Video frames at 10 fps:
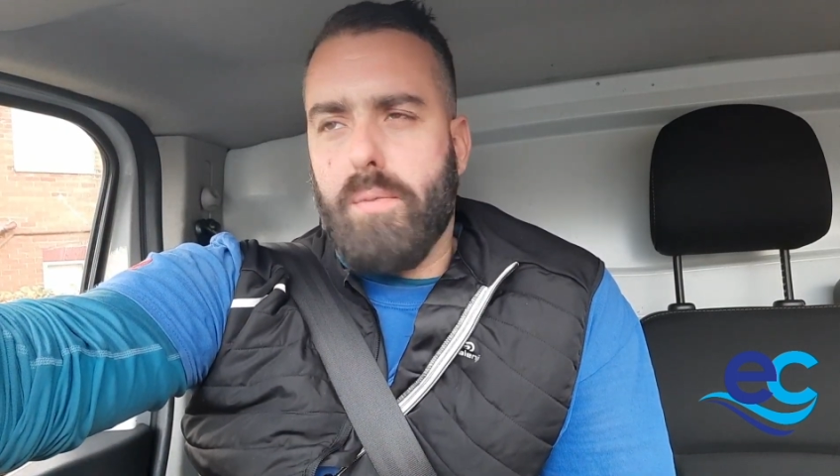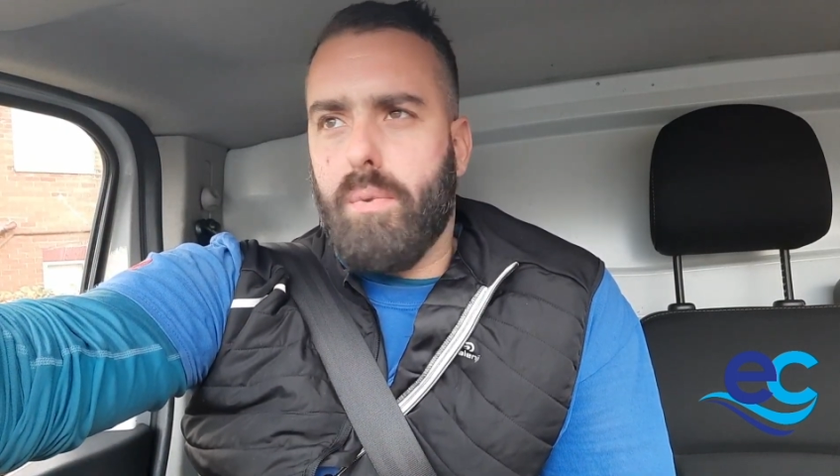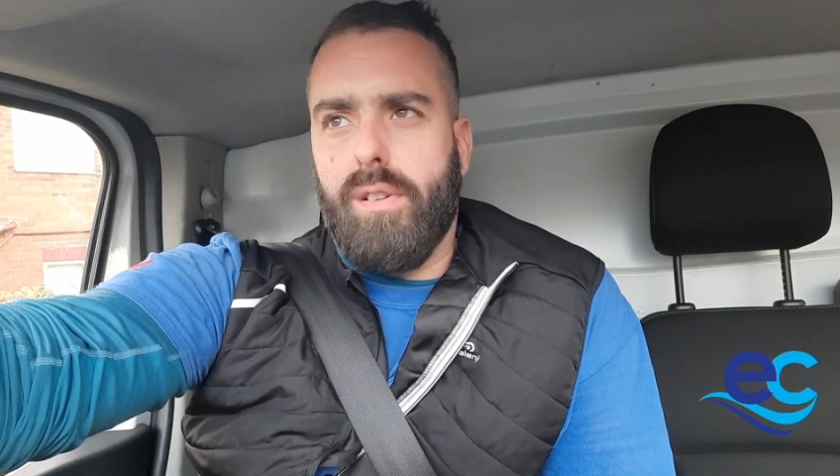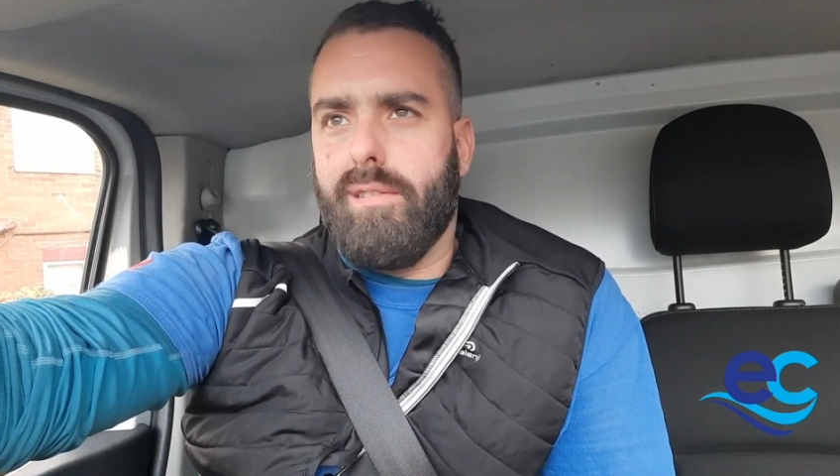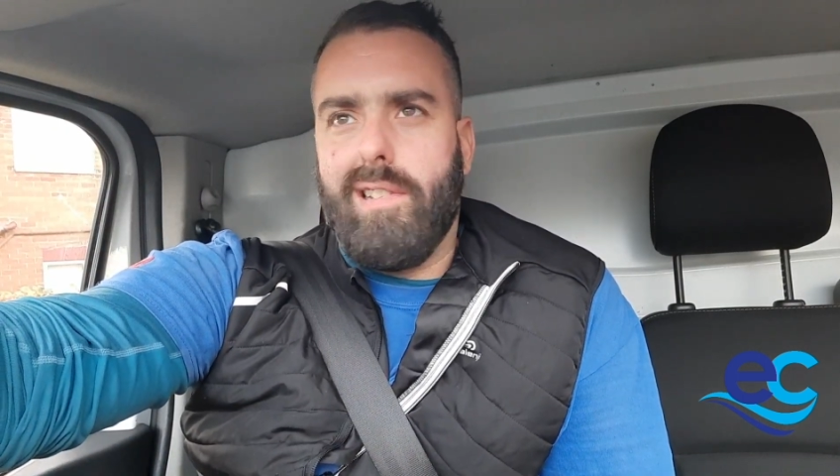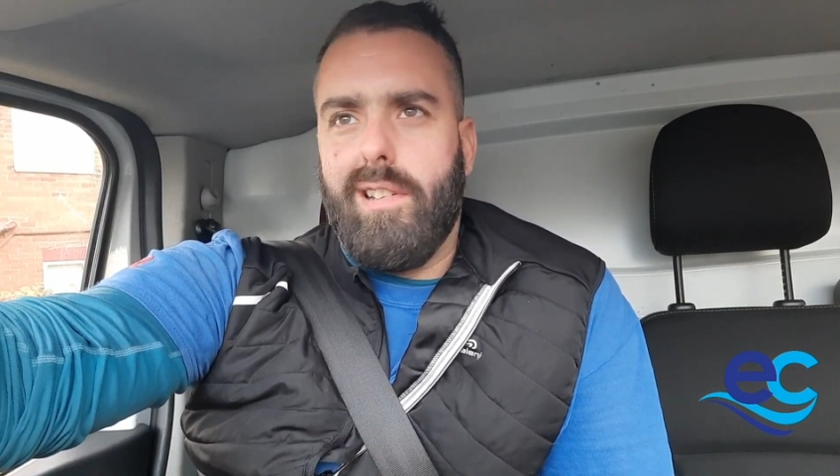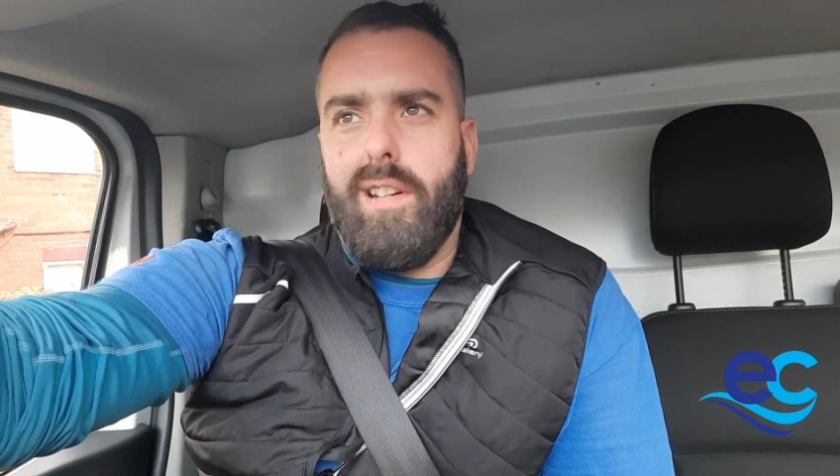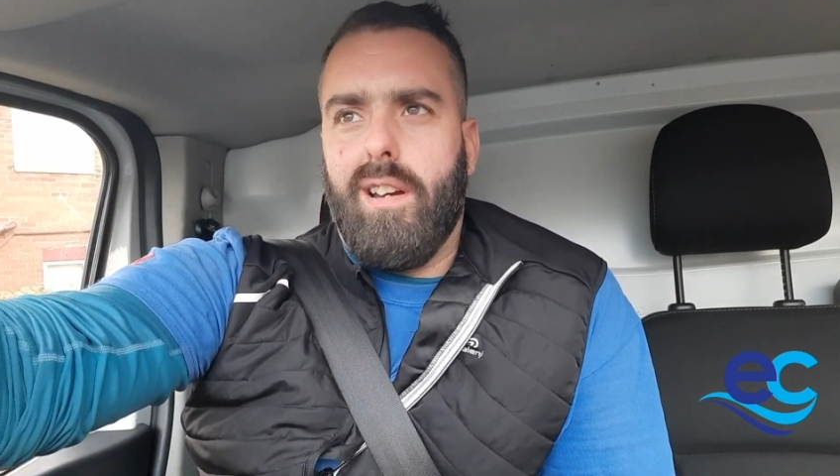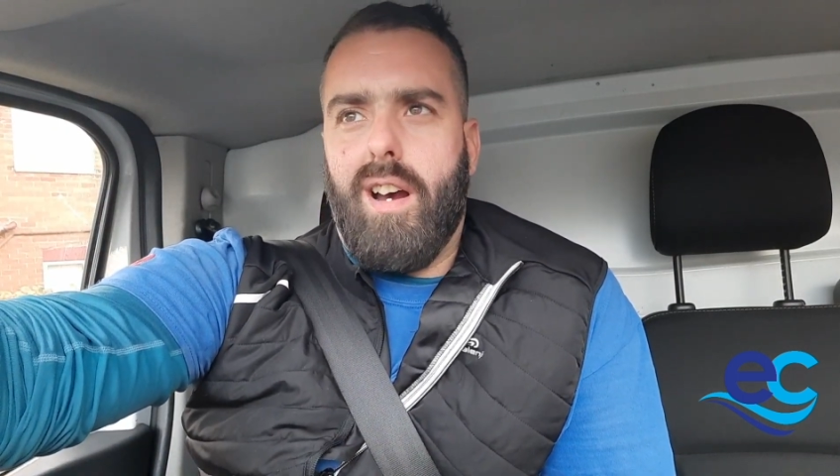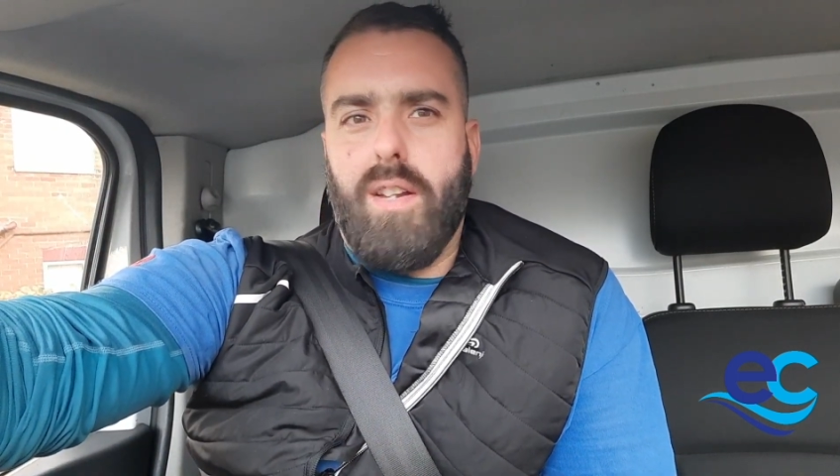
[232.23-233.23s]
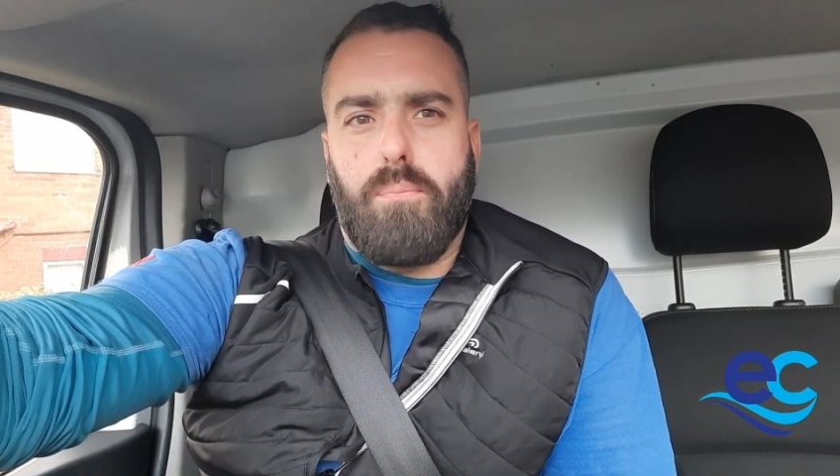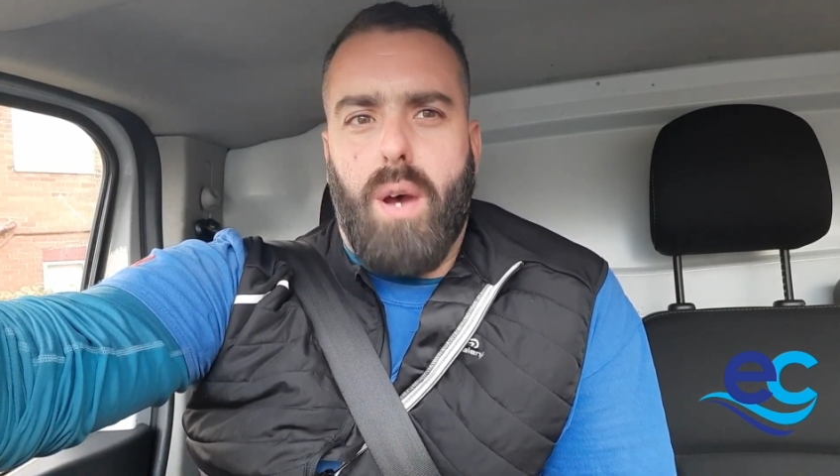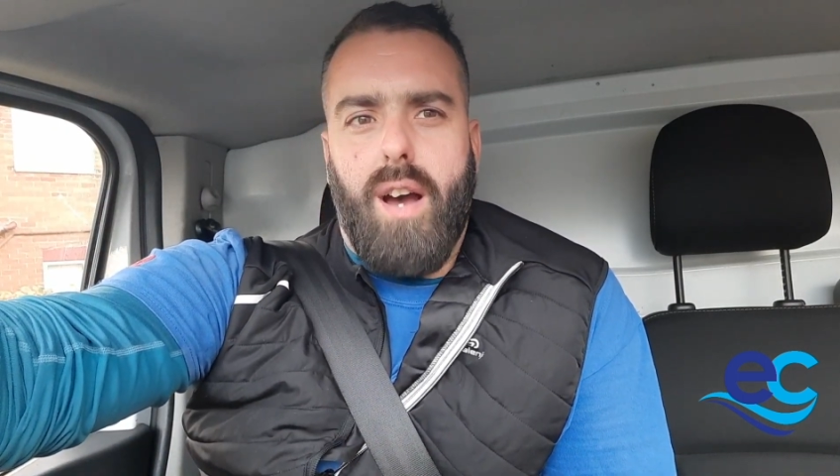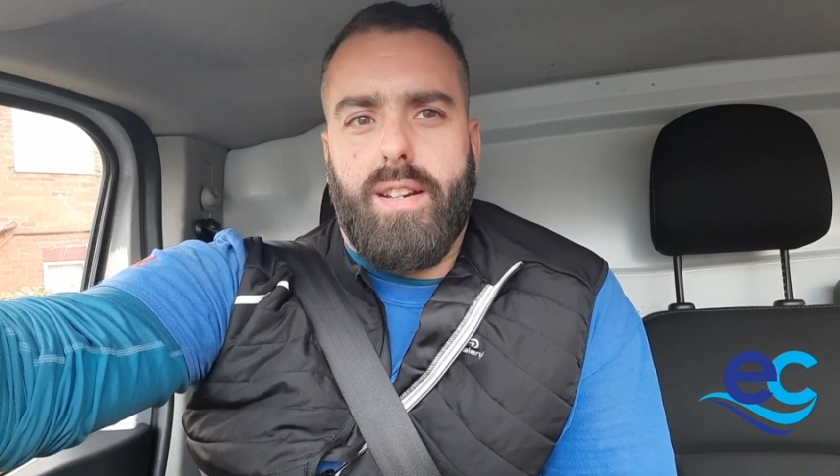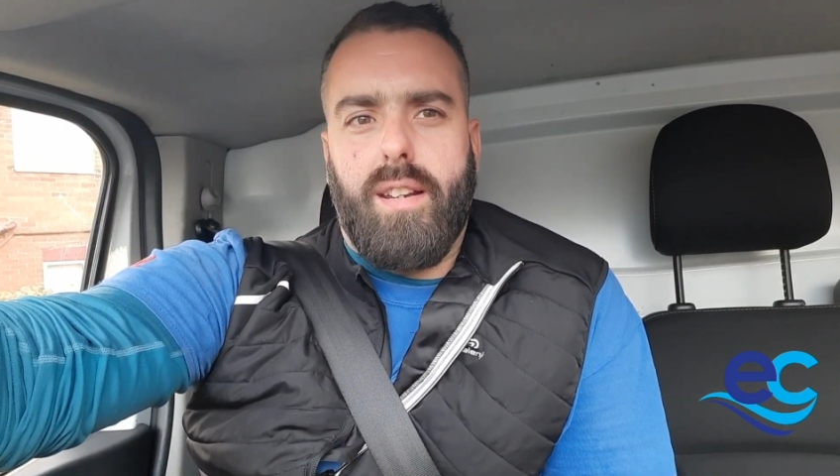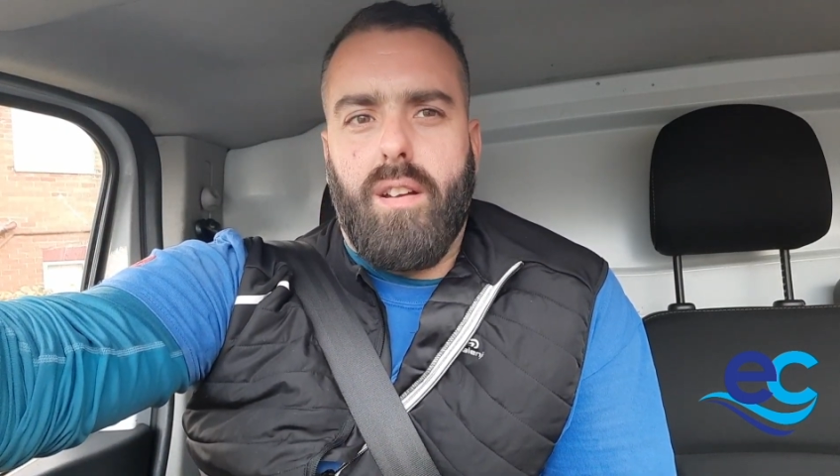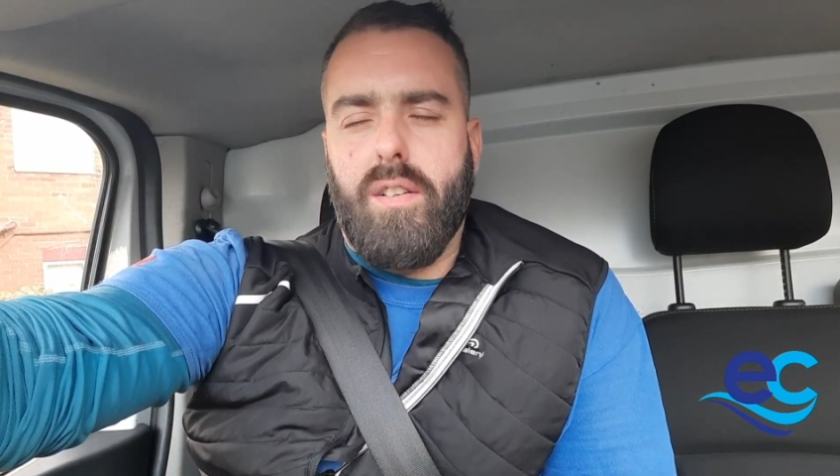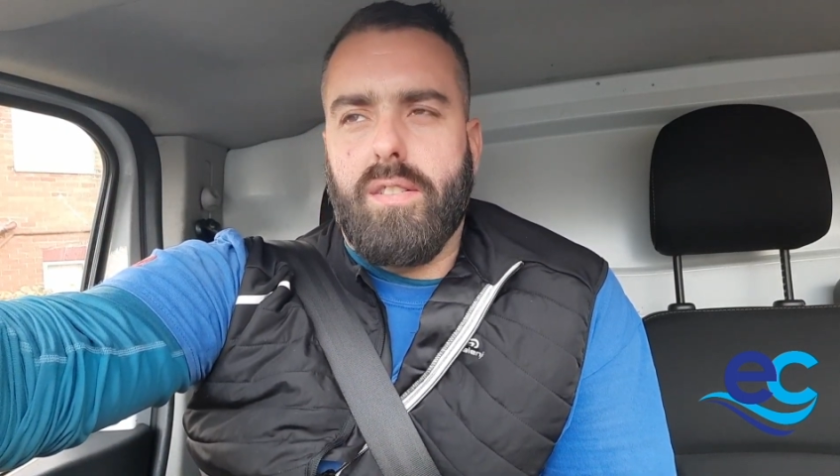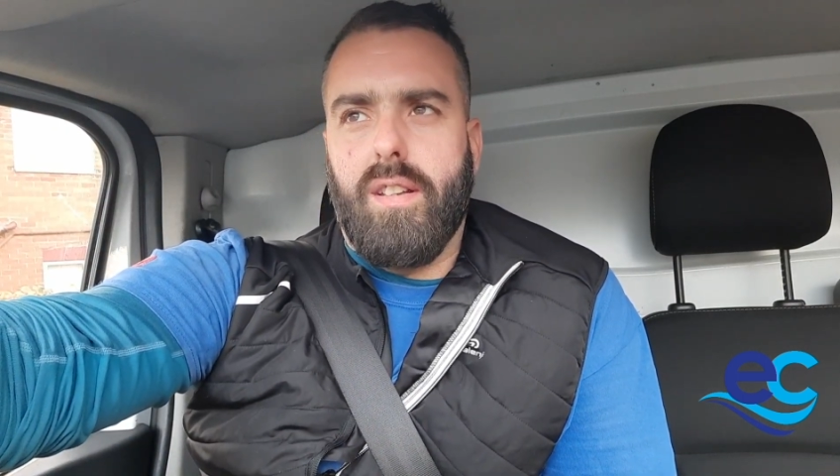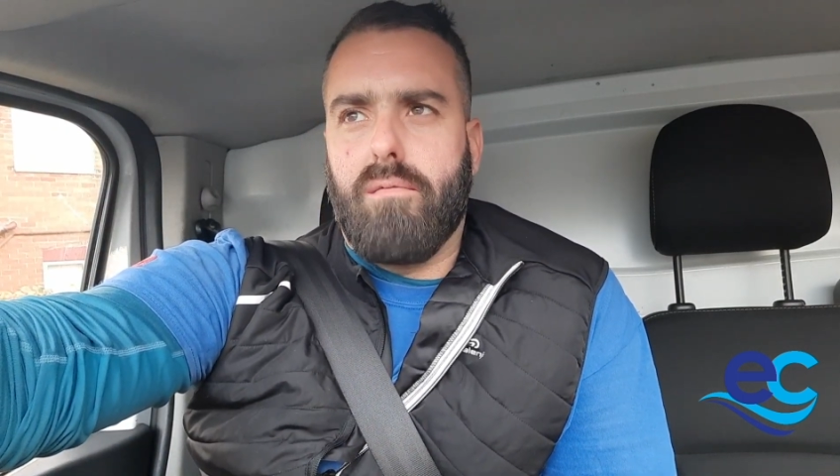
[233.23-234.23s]
But it's barking,
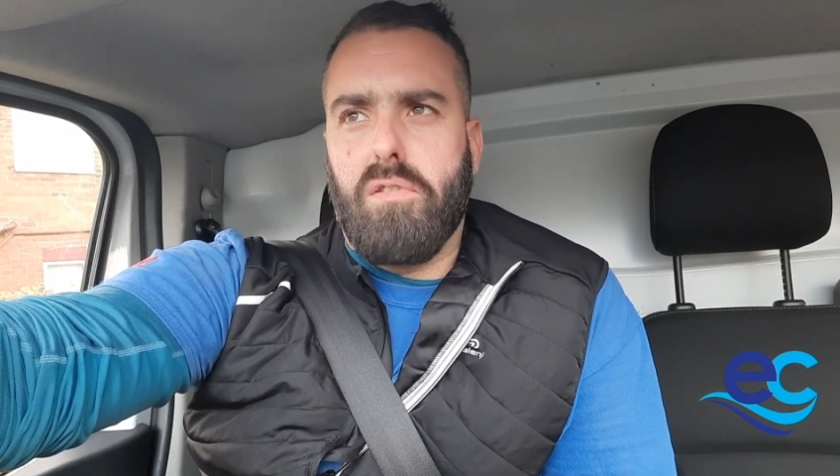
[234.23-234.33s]
honestly.